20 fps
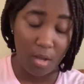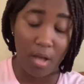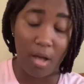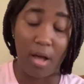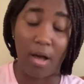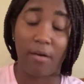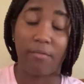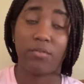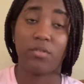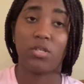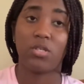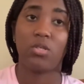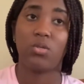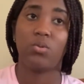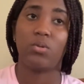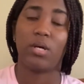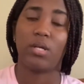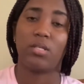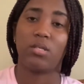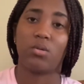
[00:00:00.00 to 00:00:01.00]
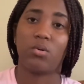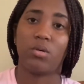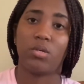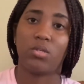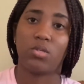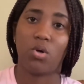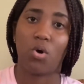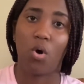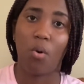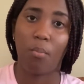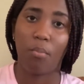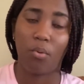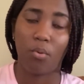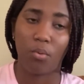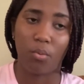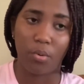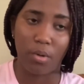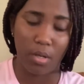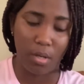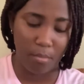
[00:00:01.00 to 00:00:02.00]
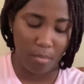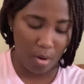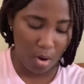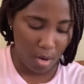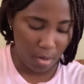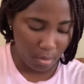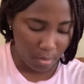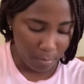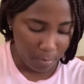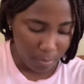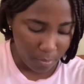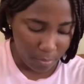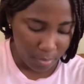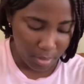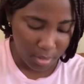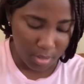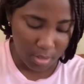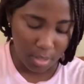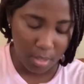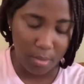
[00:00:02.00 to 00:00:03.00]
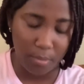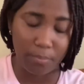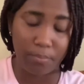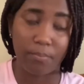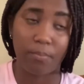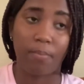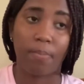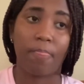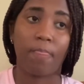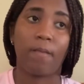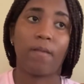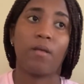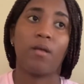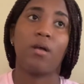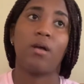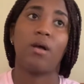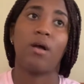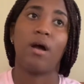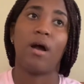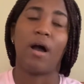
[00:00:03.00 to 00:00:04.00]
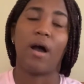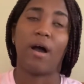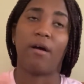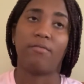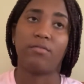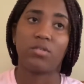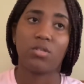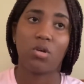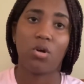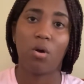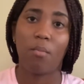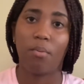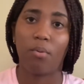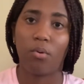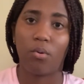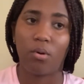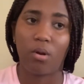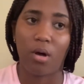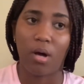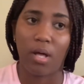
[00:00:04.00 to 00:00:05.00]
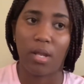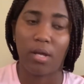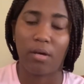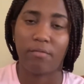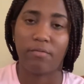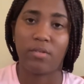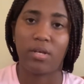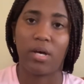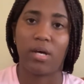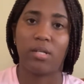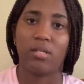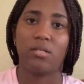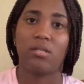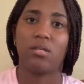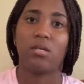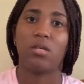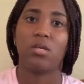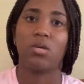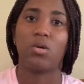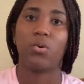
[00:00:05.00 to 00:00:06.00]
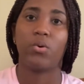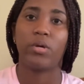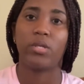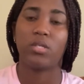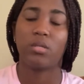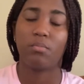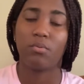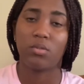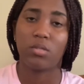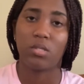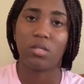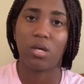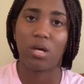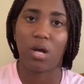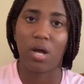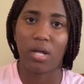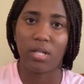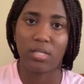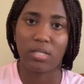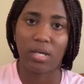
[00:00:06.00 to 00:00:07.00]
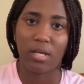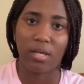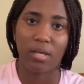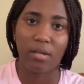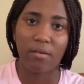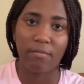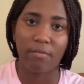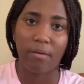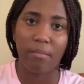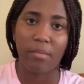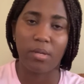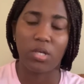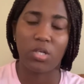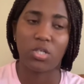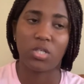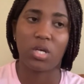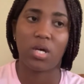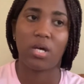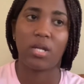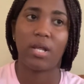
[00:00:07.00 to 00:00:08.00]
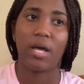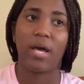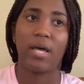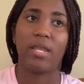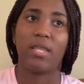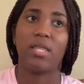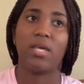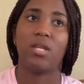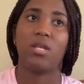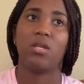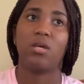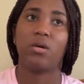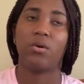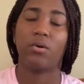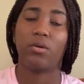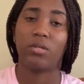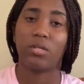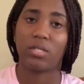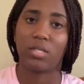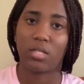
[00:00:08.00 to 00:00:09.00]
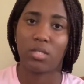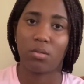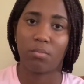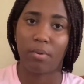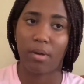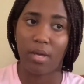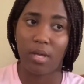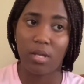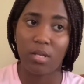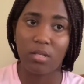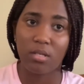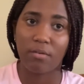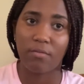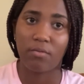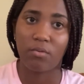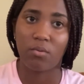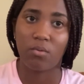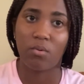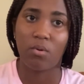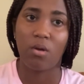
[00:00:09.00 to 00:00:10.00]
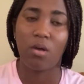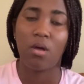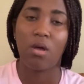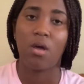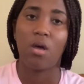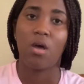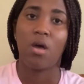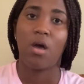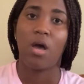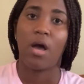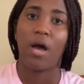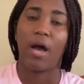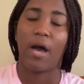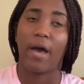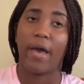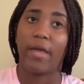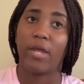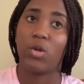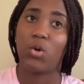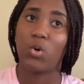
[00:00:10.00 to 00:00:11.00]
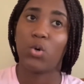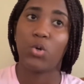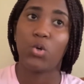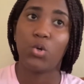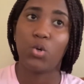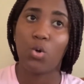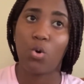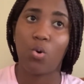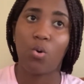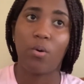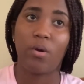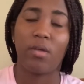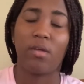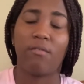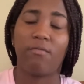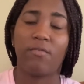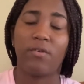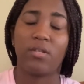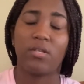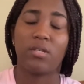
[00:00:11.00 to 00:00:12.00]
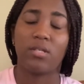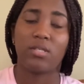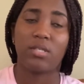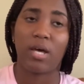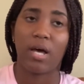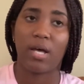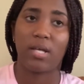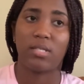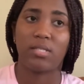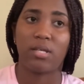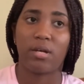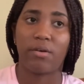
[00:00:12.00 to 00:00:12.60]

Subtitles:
After you do that, you're going to upload them on the portal. After you upload all of that, you're going to put in your contact information, and then they're going to set up an interview. I don't know if it is as a